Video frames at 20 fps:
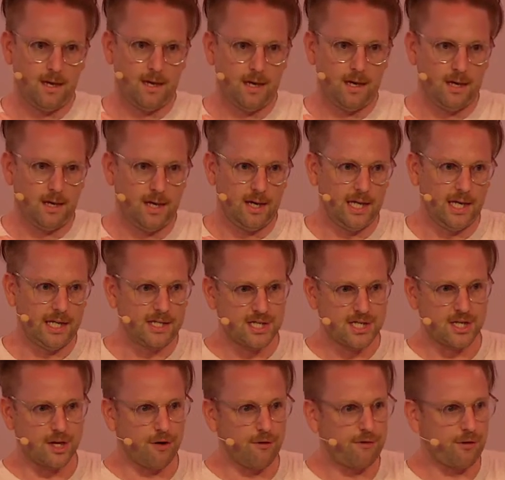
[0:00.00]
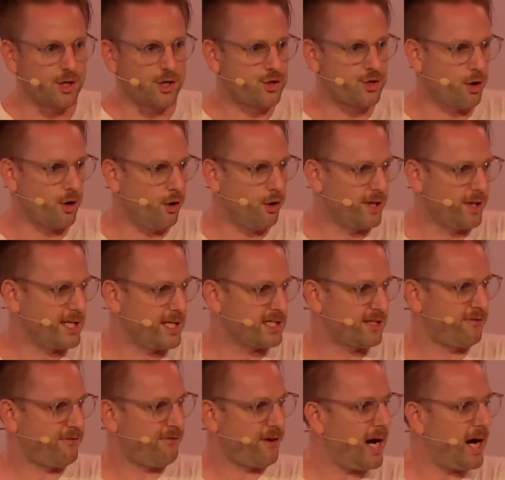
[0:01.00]
in self-control that is
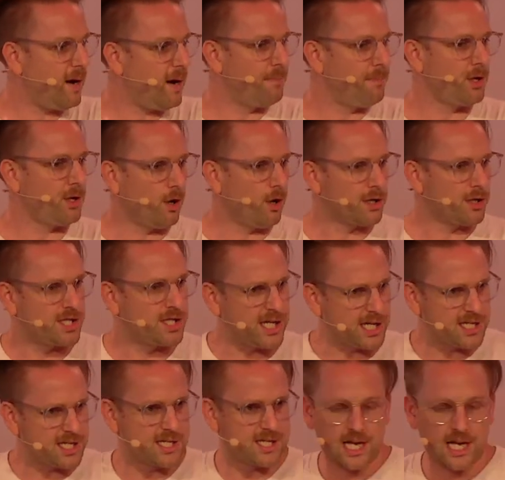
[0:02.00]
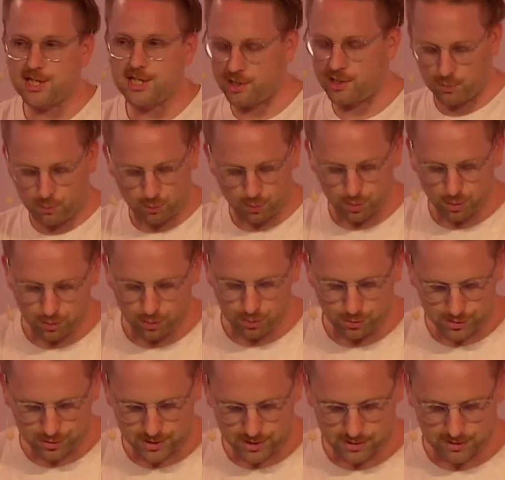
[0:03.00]
far beyond just setting
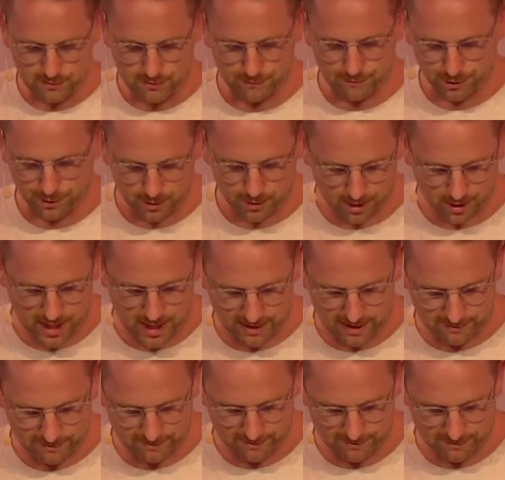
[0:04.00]
rules for your life.